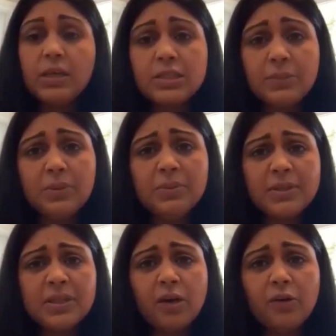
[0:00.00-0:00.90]

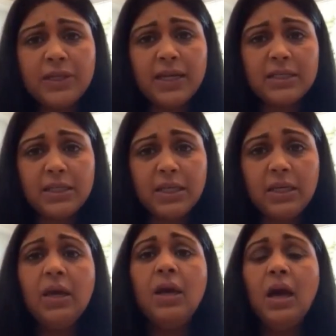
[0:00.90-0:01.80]
symptoms as
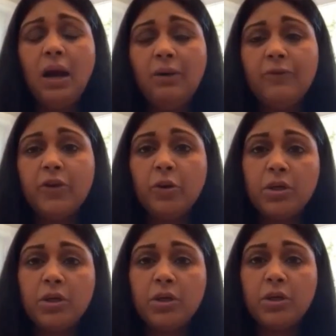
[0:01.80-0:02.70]
COVID-19. However,
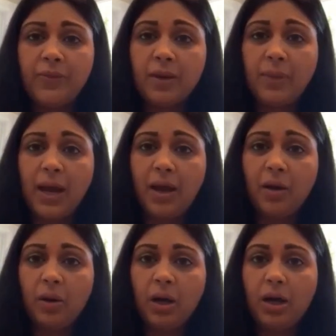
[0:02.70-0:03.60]
you also need to think
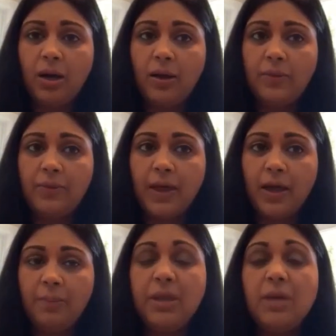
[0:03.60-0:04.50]
about
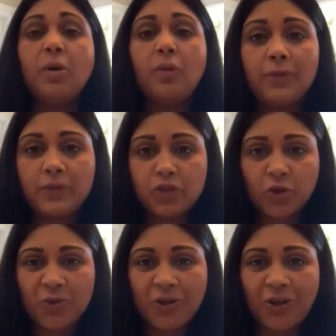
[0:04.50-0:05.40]
the people that
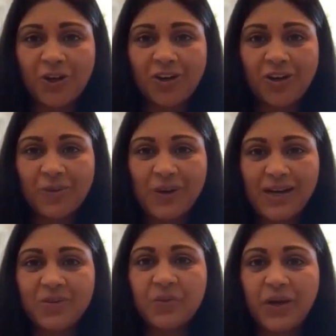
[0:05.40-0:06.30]
the children are
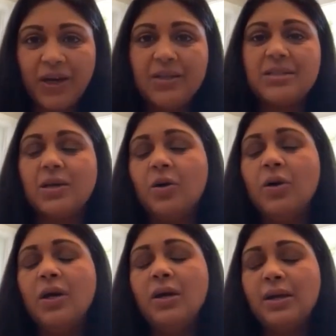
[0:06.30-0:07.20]
around, right?
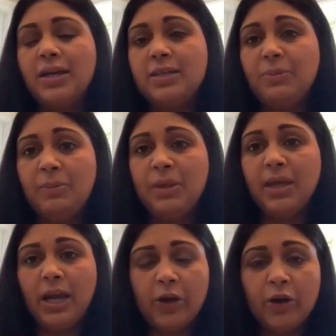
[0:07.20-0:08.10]
So kids may
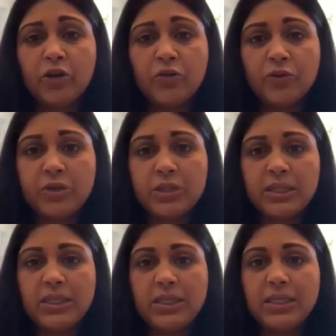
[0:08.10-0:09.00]
be carriers for
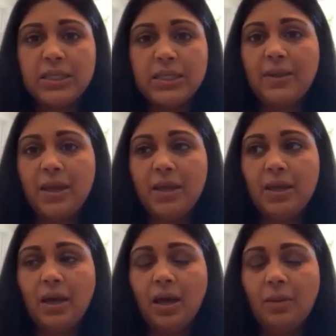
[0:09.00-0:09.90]
disease and they
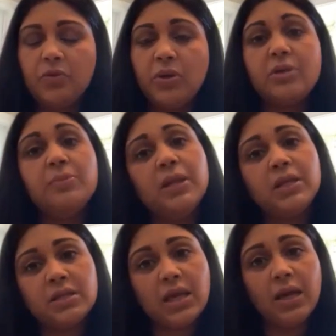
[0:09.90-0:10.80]
may
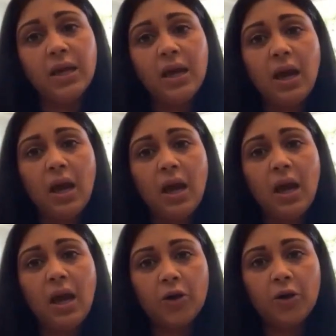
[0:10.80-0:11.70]
transmit it to
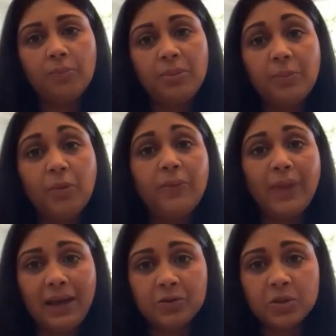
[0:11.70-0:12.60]
other
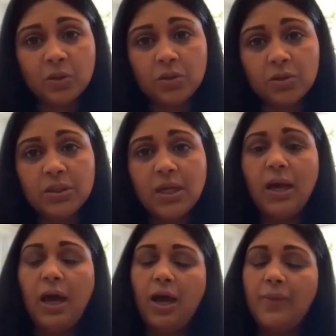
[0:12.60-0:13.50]
people in the
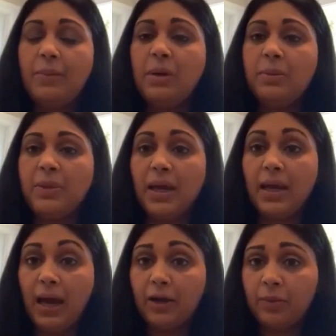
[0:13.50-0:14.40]
household that might
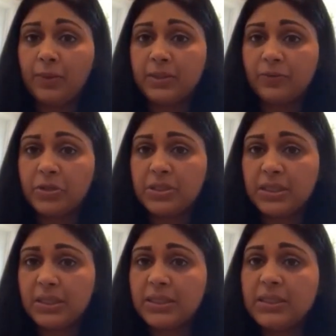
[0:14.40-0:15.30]
be at higher risk
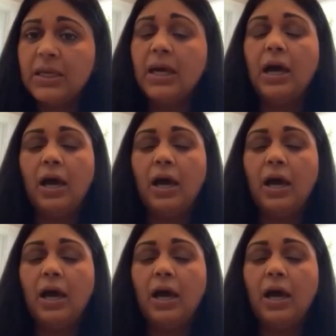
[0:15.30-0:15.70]
for disease.